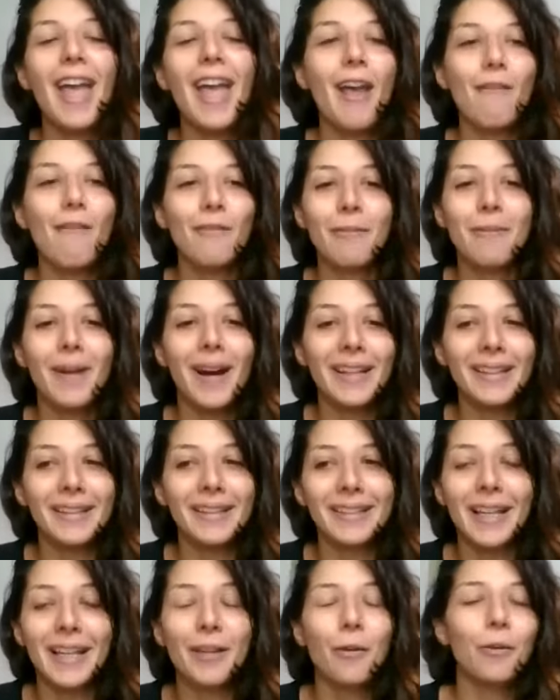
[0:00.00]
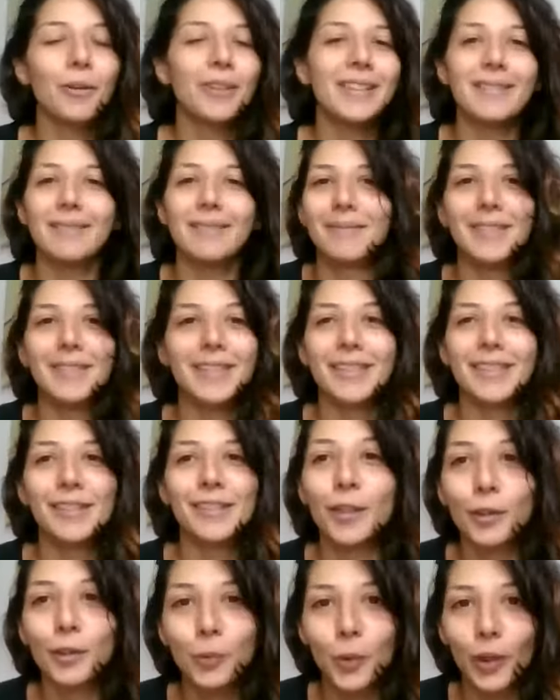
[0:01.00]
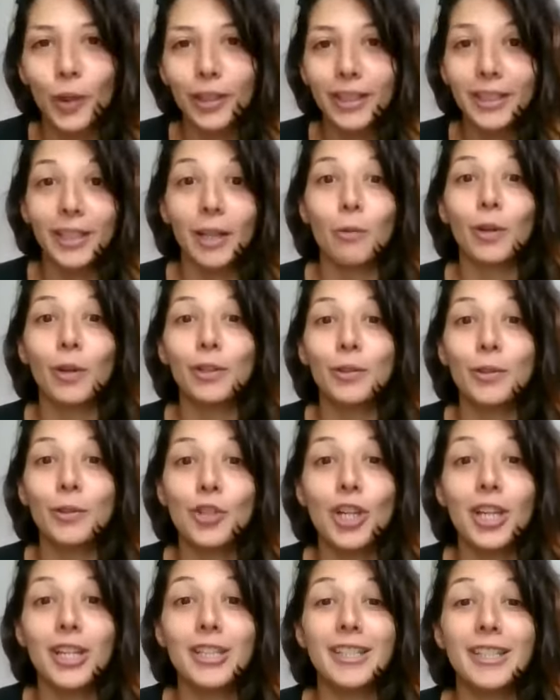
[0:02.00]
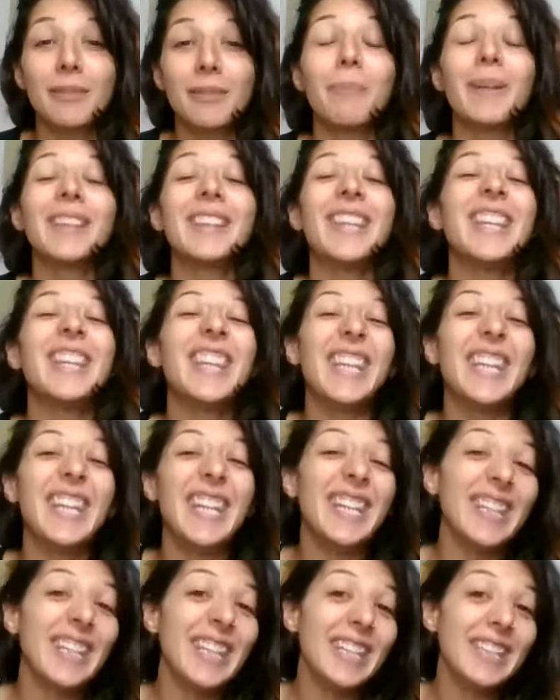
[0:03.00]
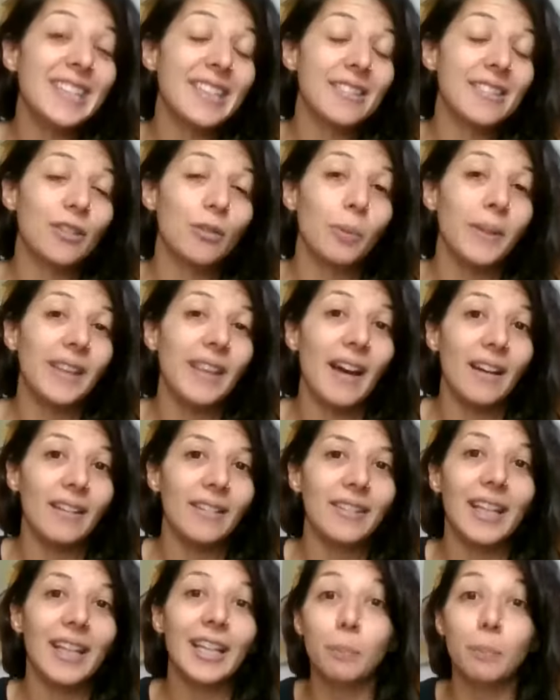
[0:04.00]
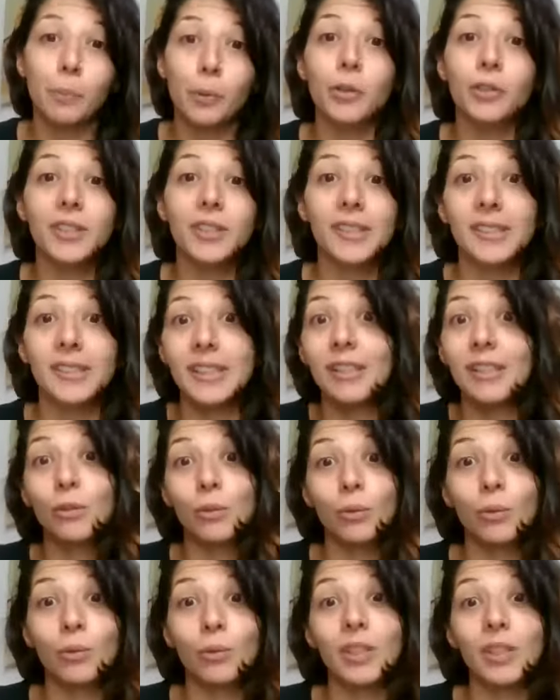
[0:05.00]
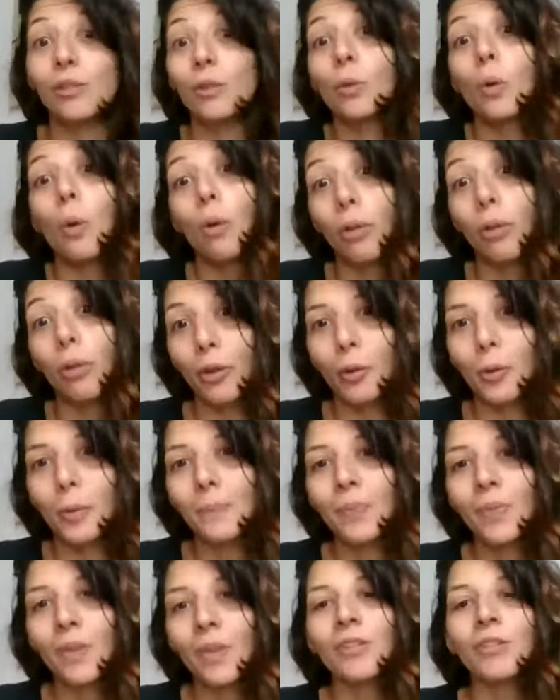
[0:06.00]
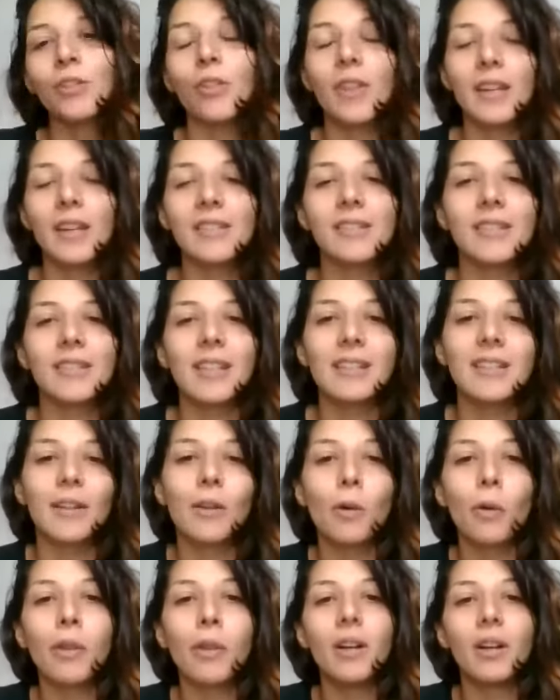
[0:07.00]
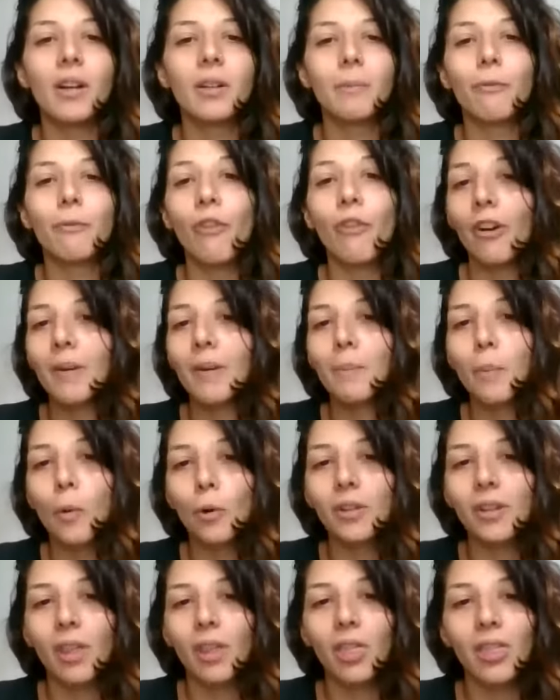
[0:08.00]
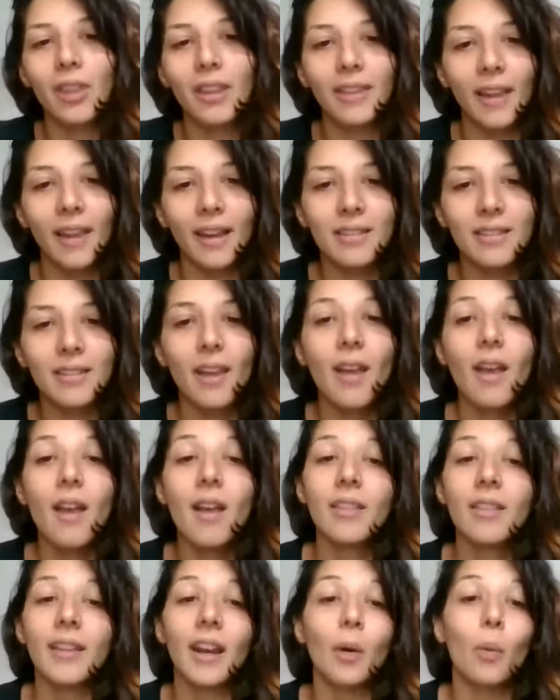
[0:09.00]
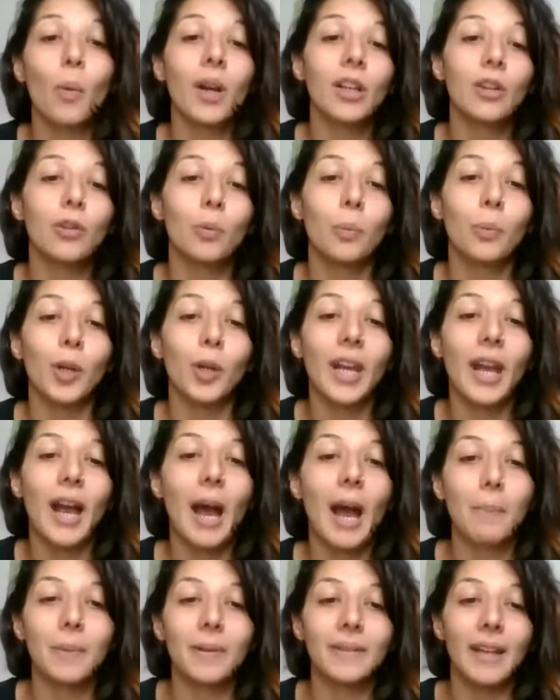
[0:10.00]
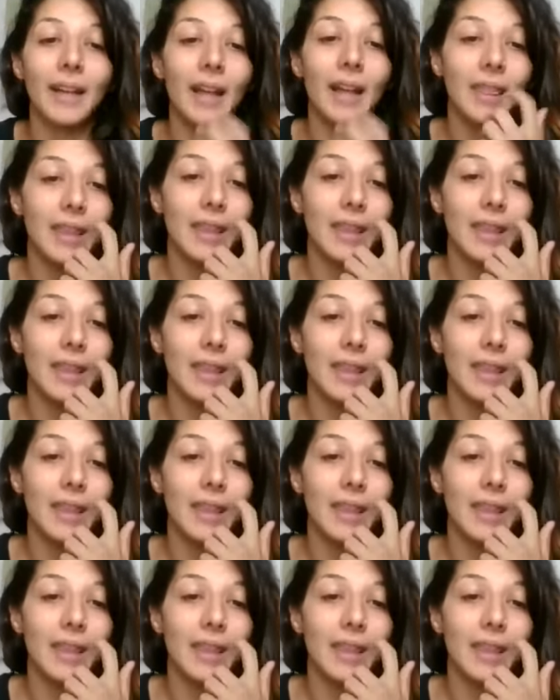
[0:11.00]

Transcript: Everybody's like, oh, this is not working, I want to change it. But it needs to be done. That process needs to go through. So that's another very important thing that I wanted to bring up and that I